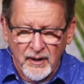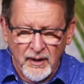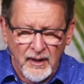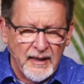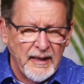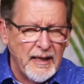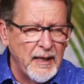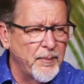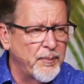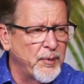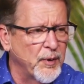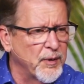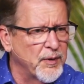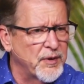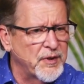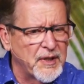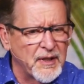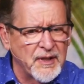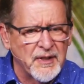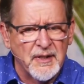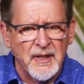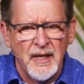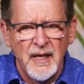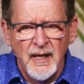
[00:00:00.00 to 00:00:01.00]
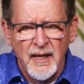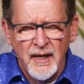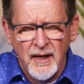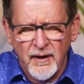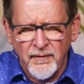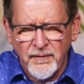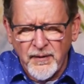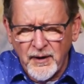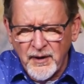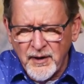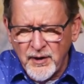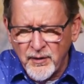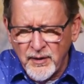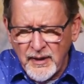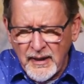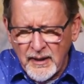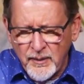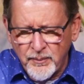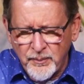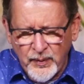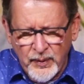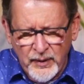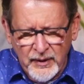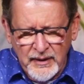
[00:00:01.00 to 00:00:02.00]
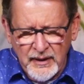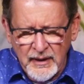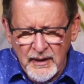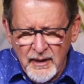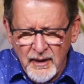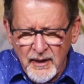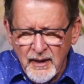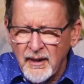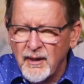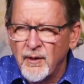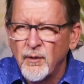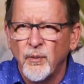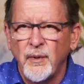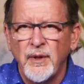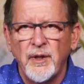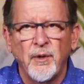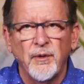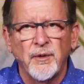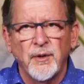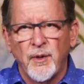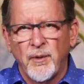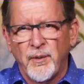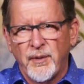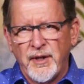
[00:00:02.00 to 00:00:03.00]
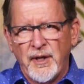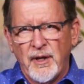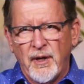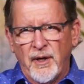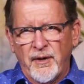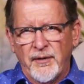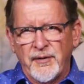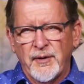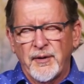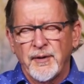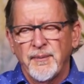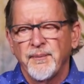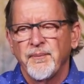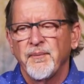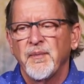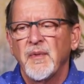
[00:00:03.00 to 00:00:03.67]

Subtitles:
Hebrews is a very unique book. We don't know the author,